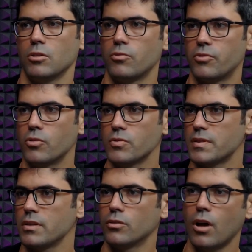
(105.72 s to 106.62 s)

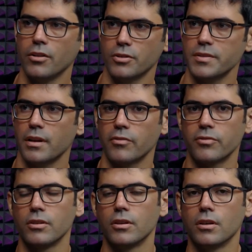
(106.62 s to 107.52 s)
focusing on other stuff.
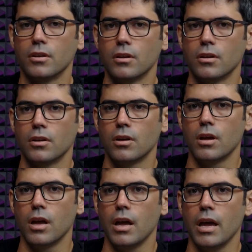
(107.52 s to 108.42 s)

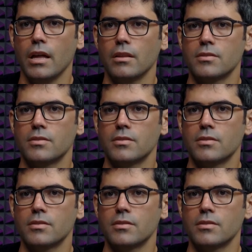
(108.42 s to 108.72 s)
And